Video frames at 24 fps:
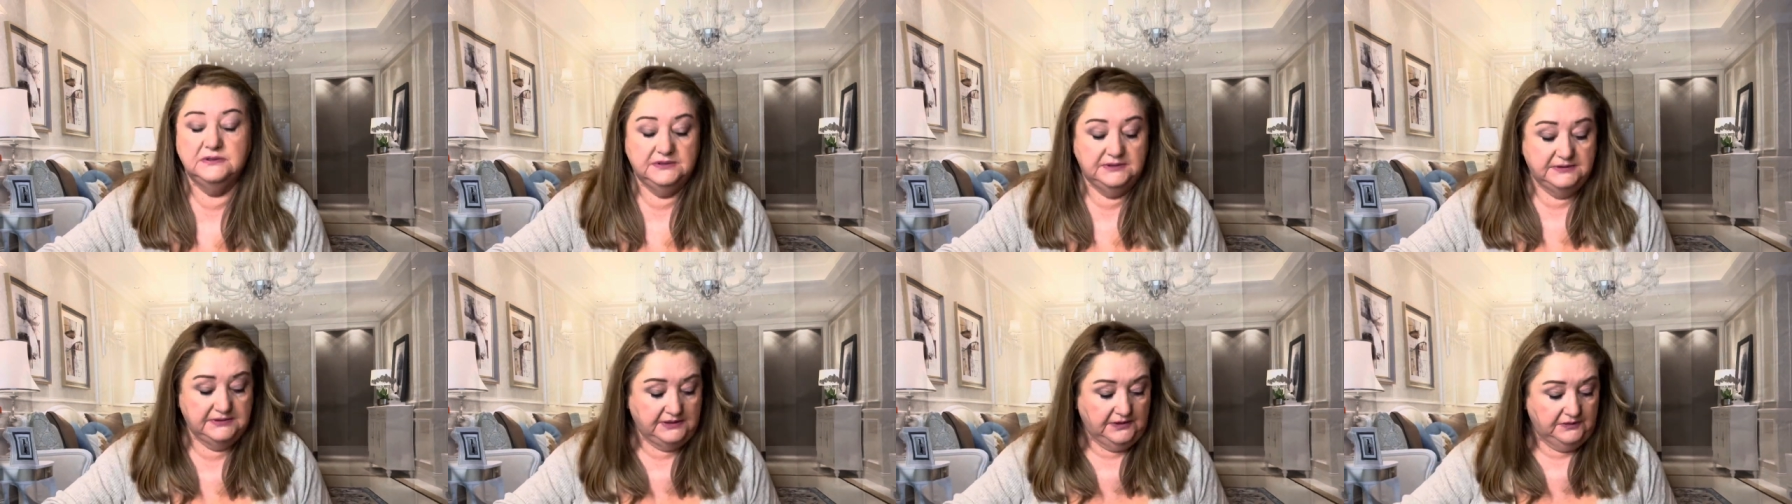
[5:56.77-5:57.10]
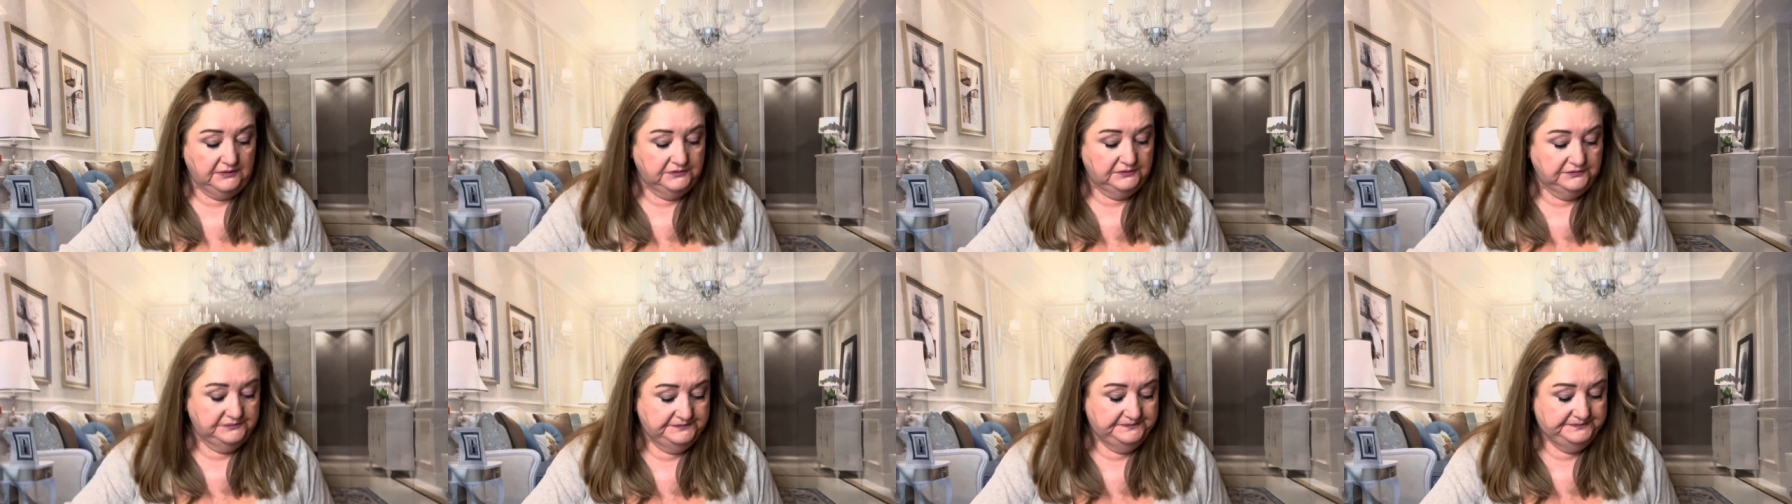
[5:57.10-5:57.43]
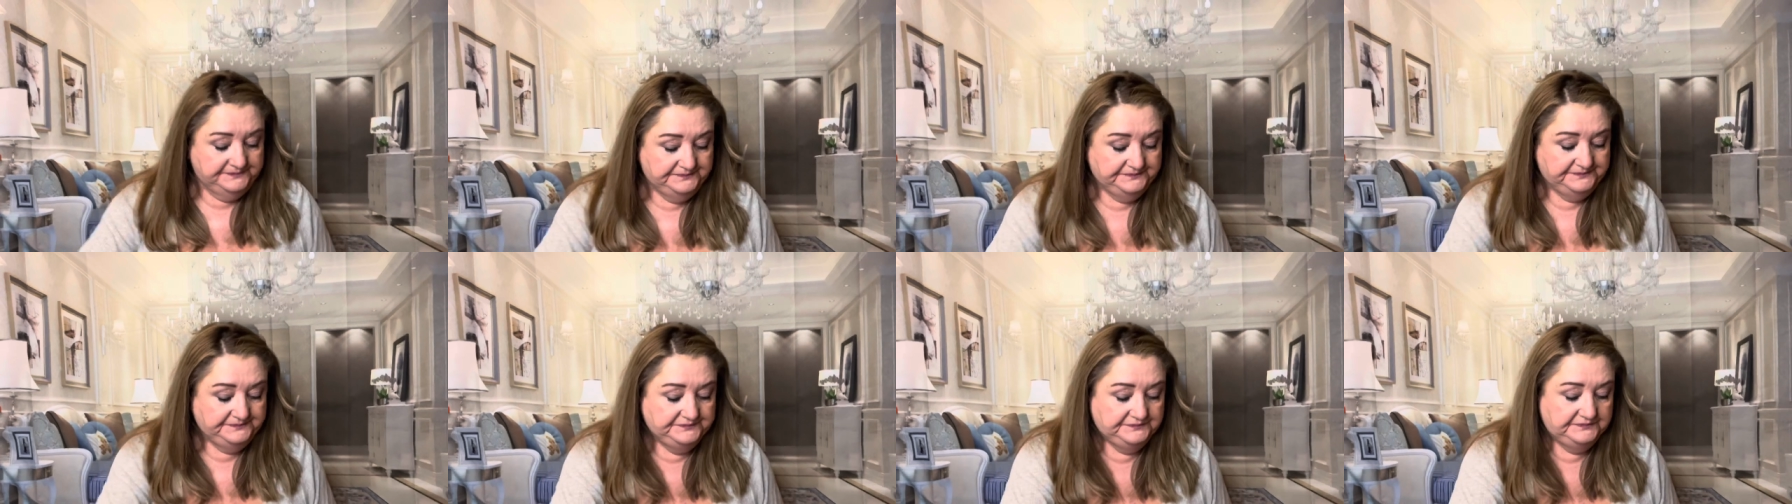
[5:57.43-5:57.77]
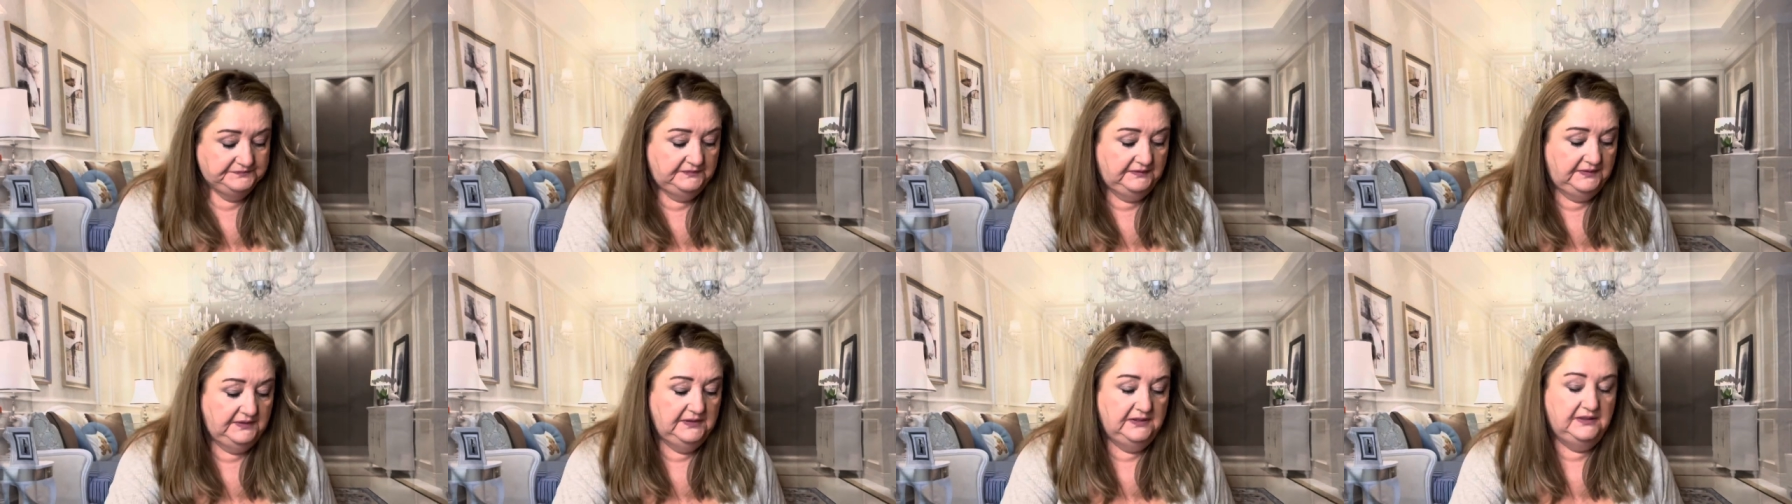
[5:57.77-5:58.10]
So
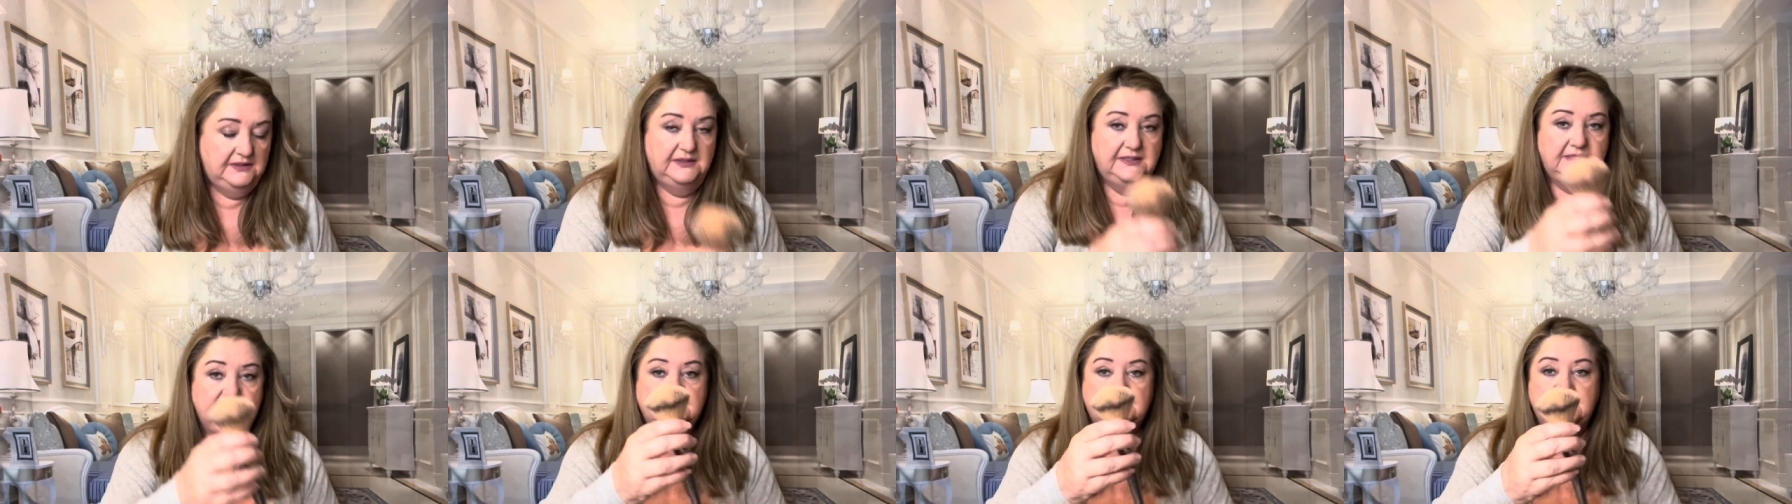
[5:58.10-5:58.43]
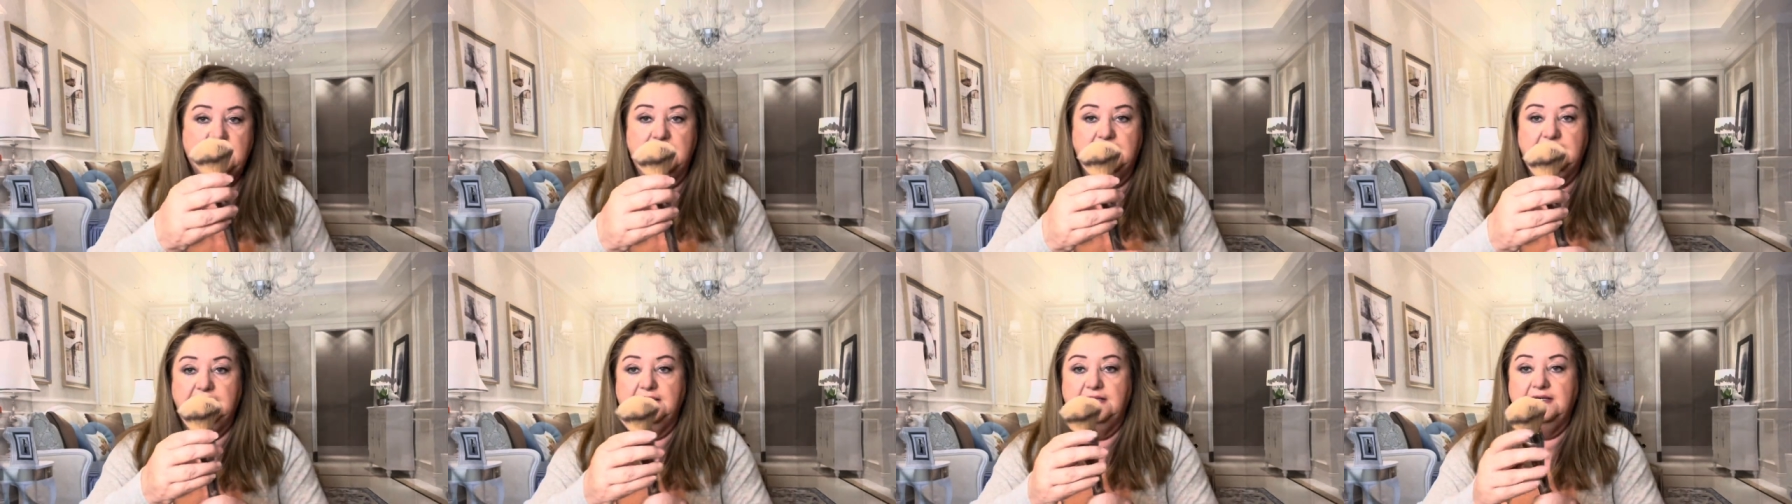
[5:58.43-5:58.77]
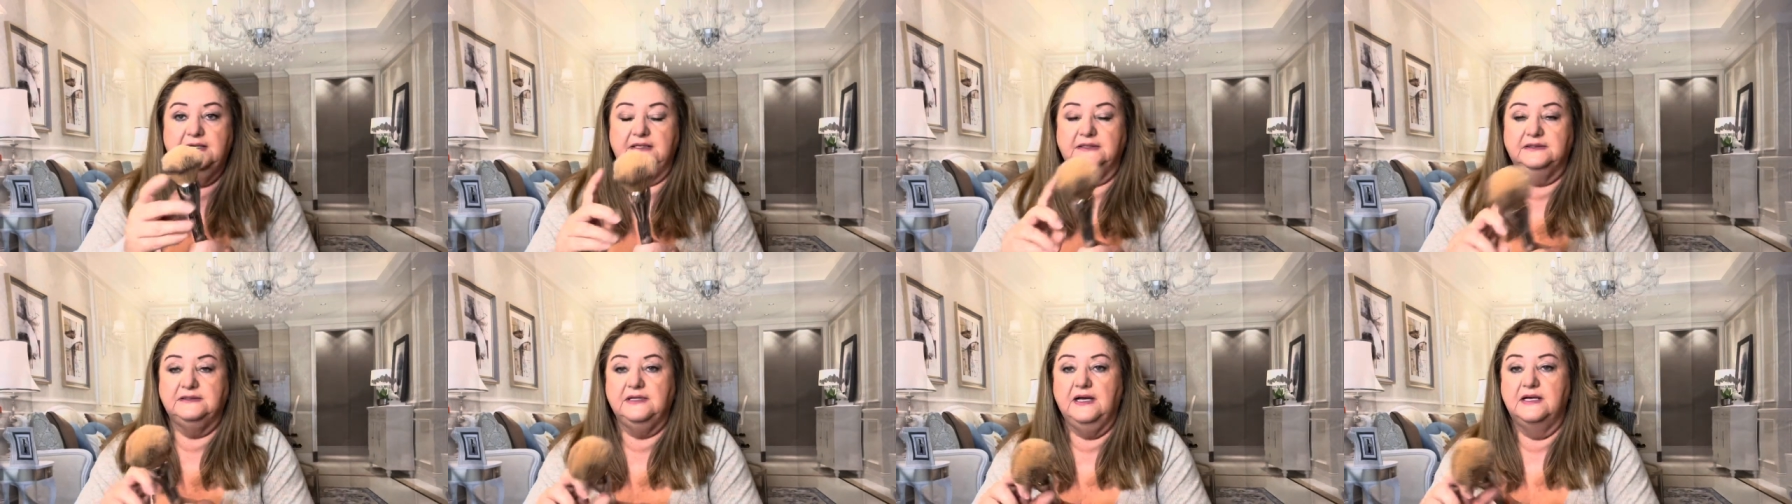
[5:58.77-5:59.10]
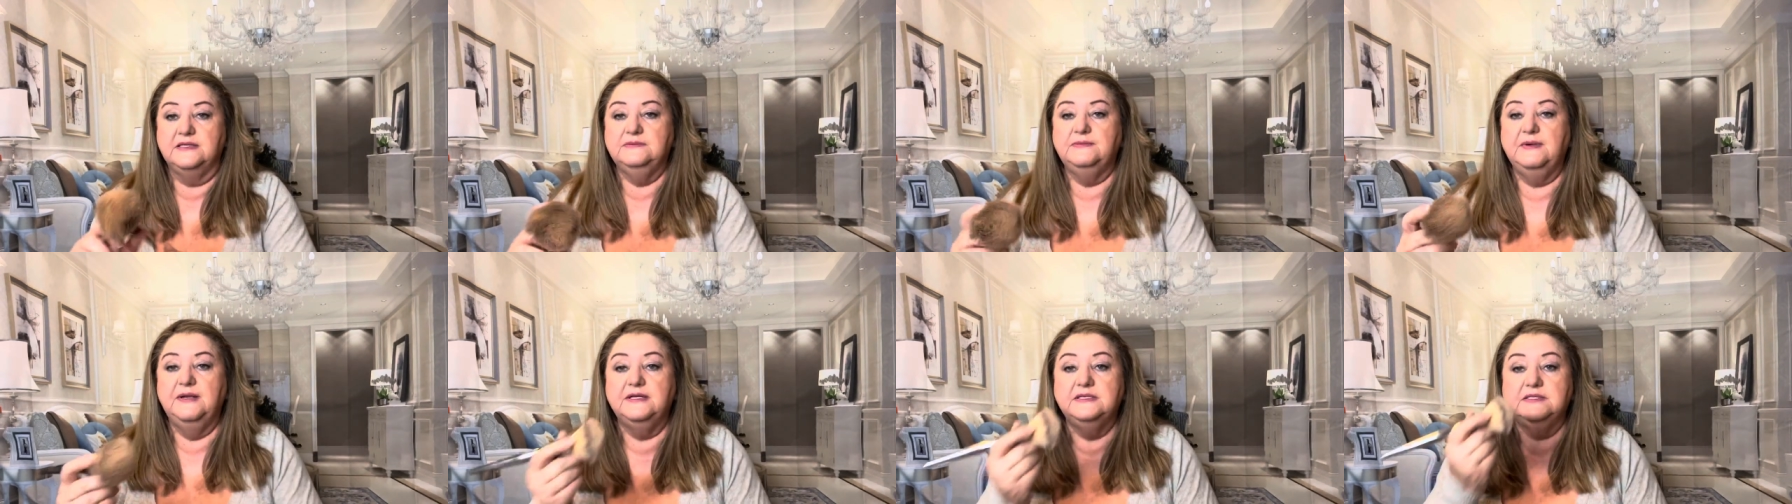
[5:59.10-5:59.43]
let's take the IT
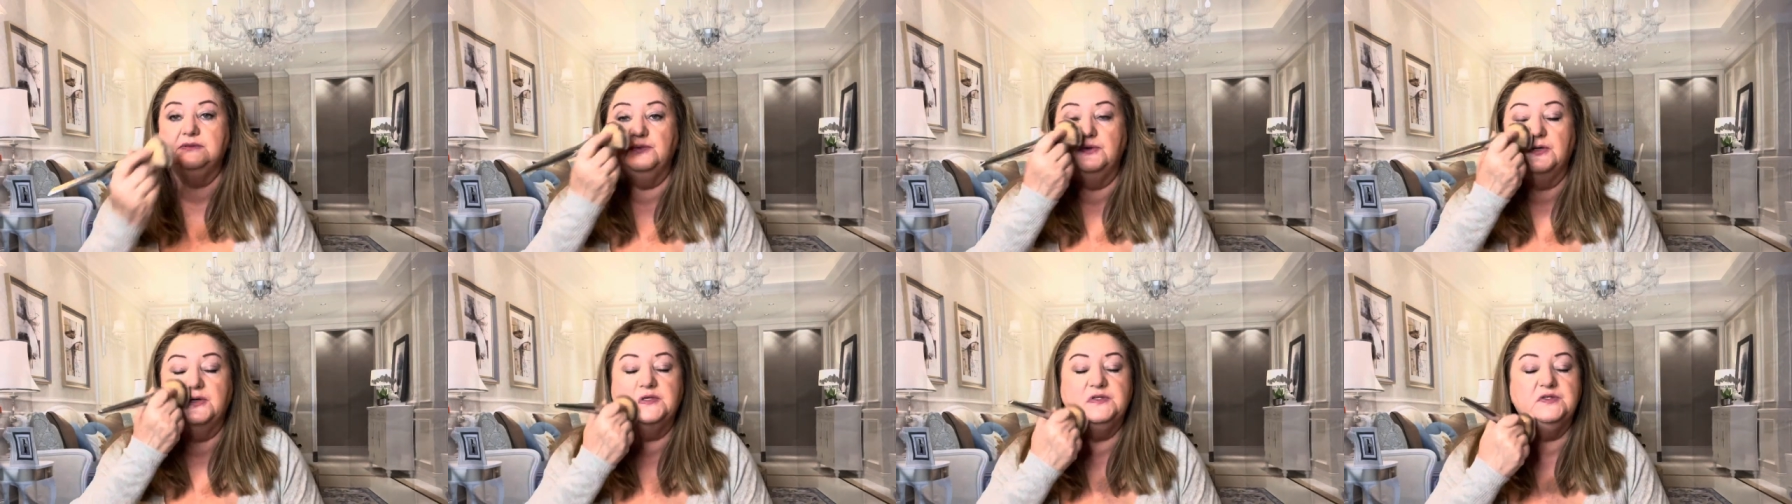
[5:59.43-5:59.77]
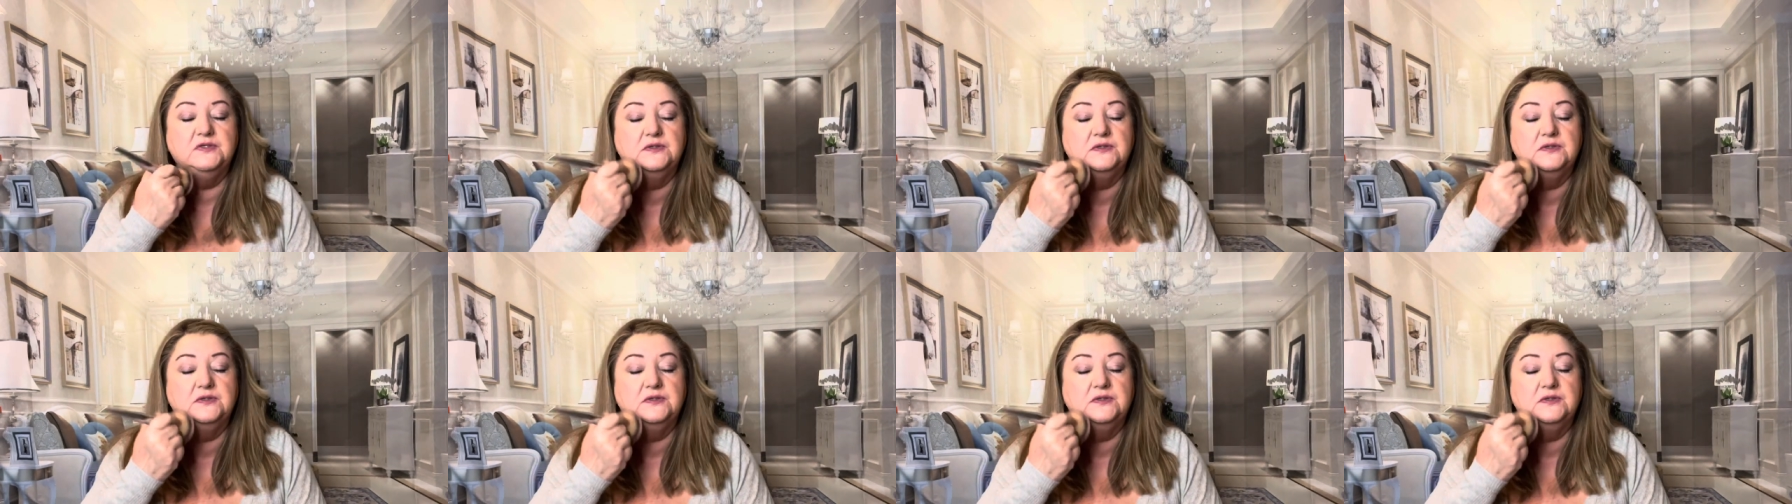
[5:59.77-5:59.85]
Cosmetics brush.